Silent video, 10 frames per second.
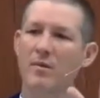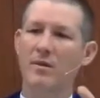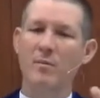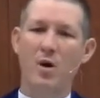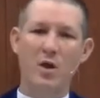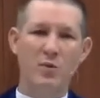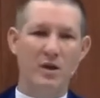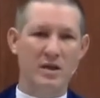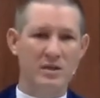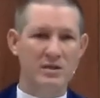the
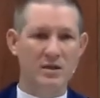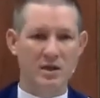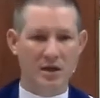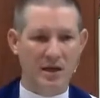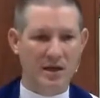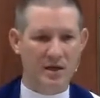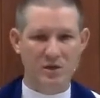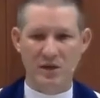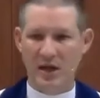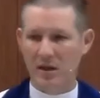pathways leading
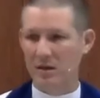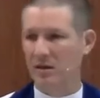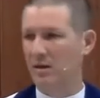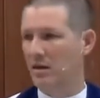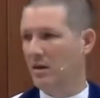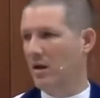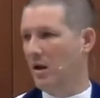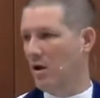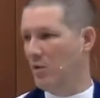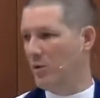to hell
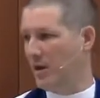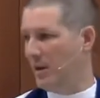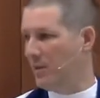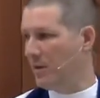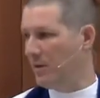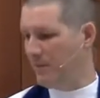open up.